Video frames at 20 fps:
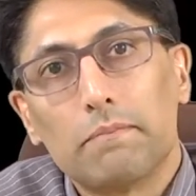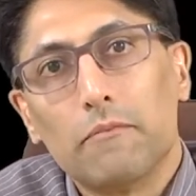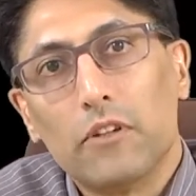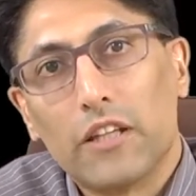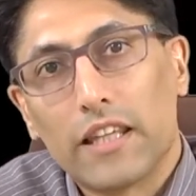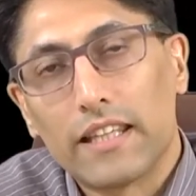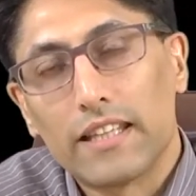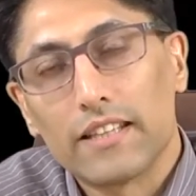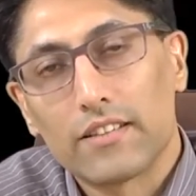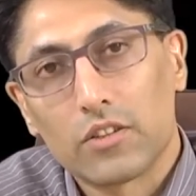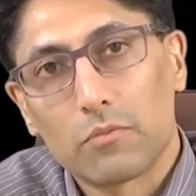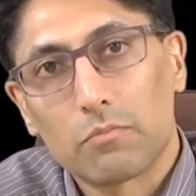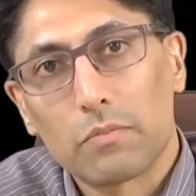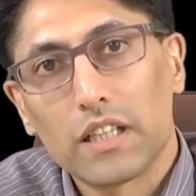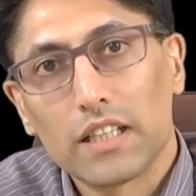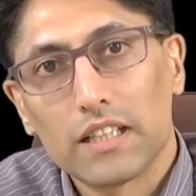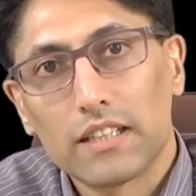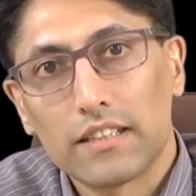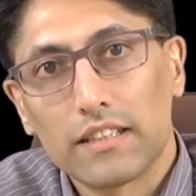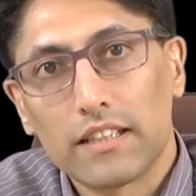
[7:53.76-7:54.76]
with
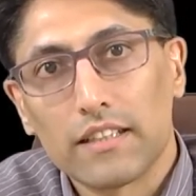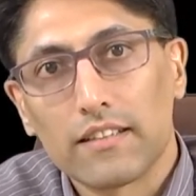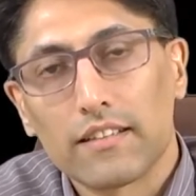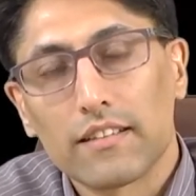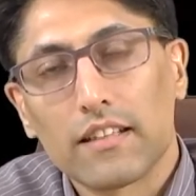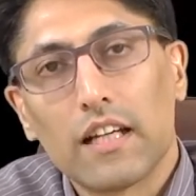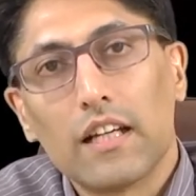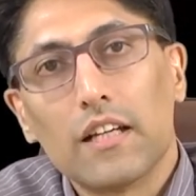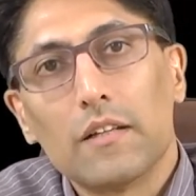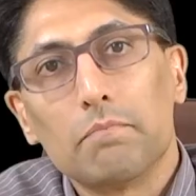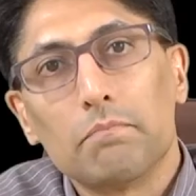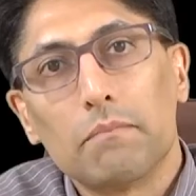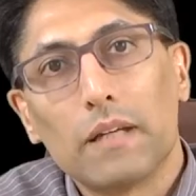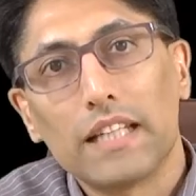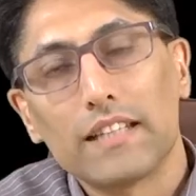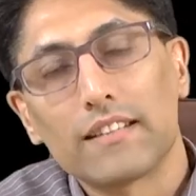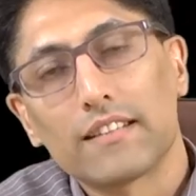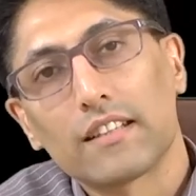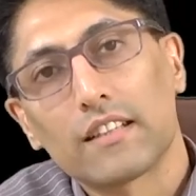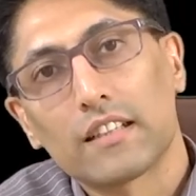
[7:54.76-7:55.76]
disabilities
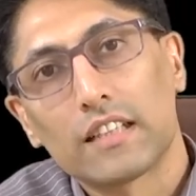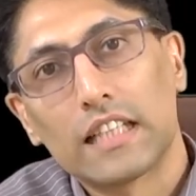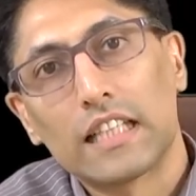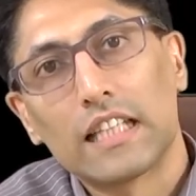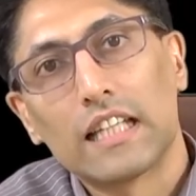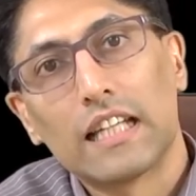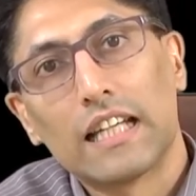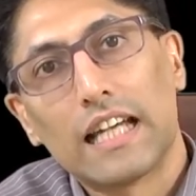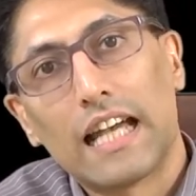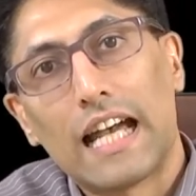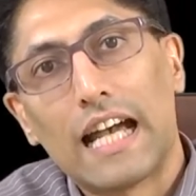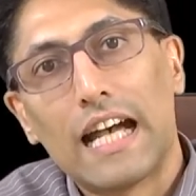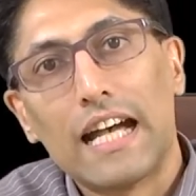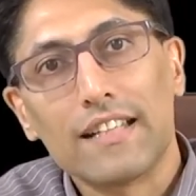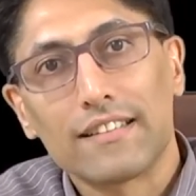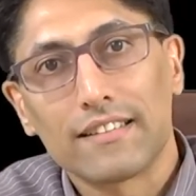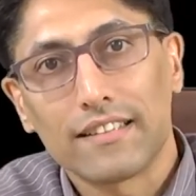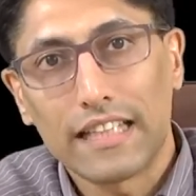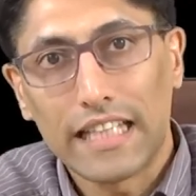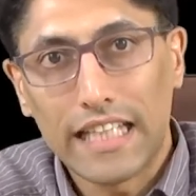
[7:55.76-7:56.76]
basically
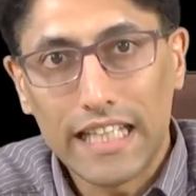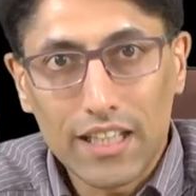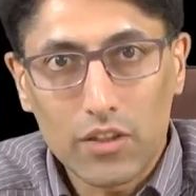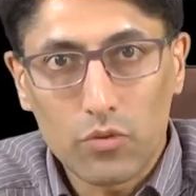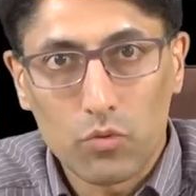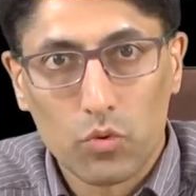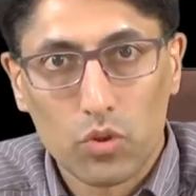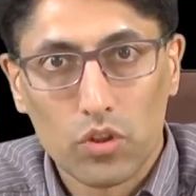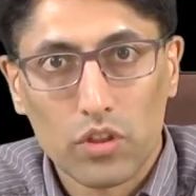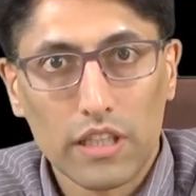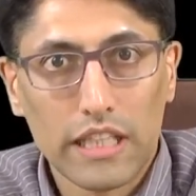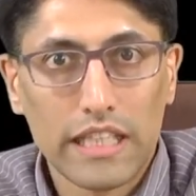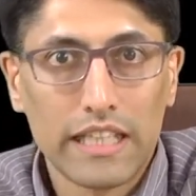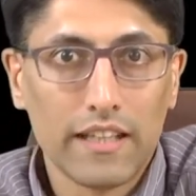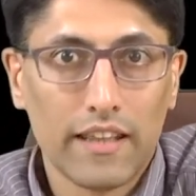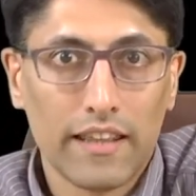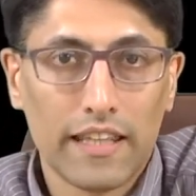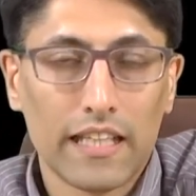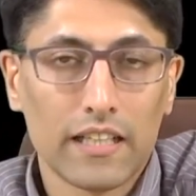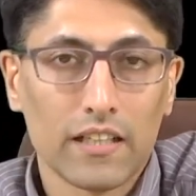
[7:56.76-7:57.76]
as equal
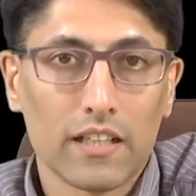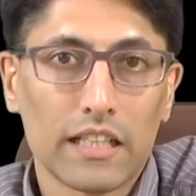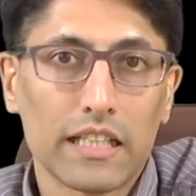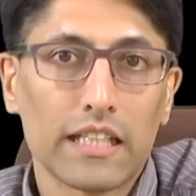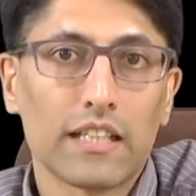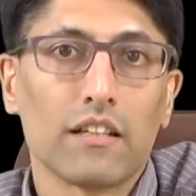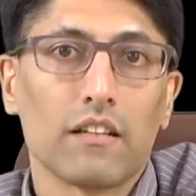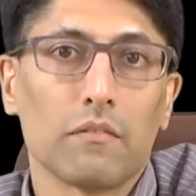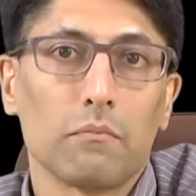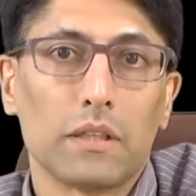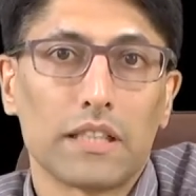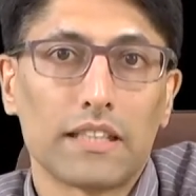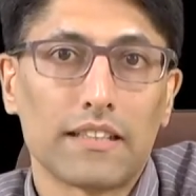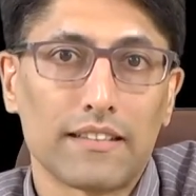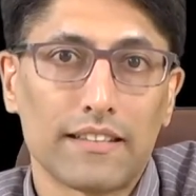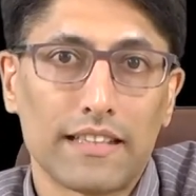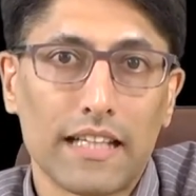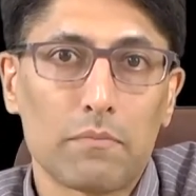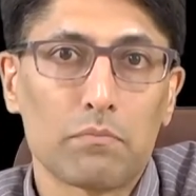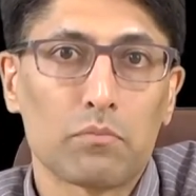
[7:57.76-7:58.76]
in theory, but
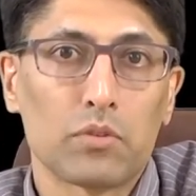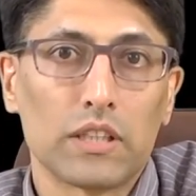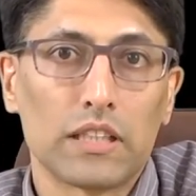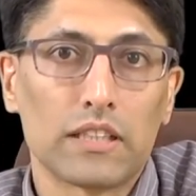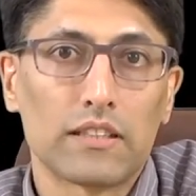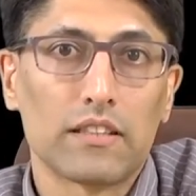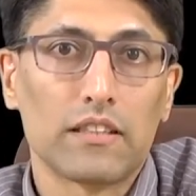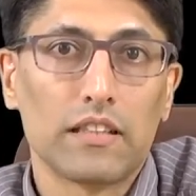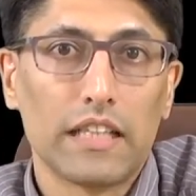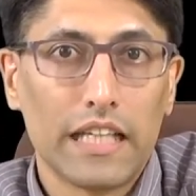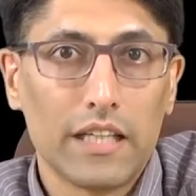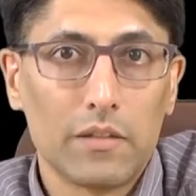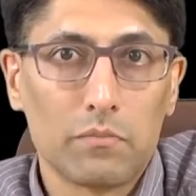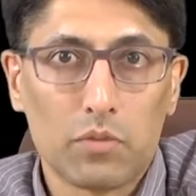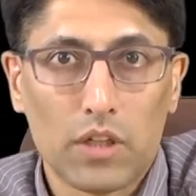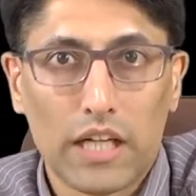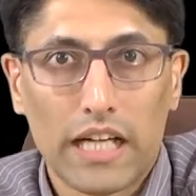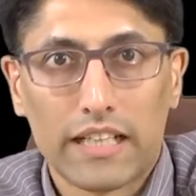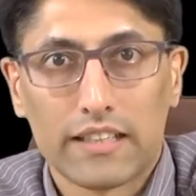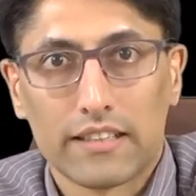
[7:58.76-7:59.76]
separate
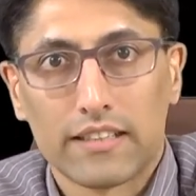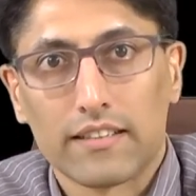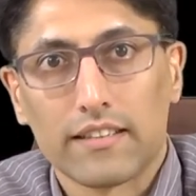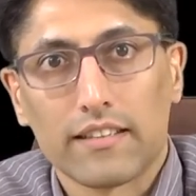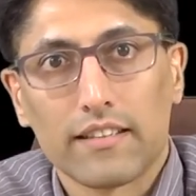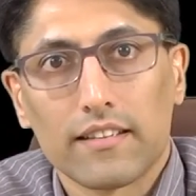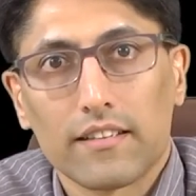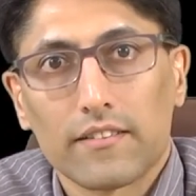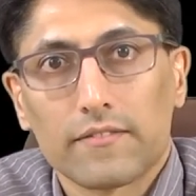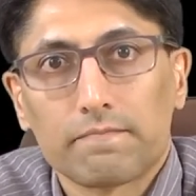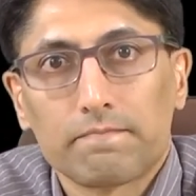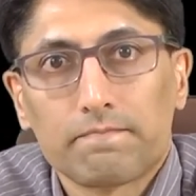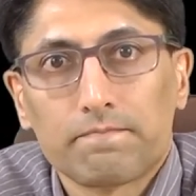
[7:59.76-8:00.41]
in practice.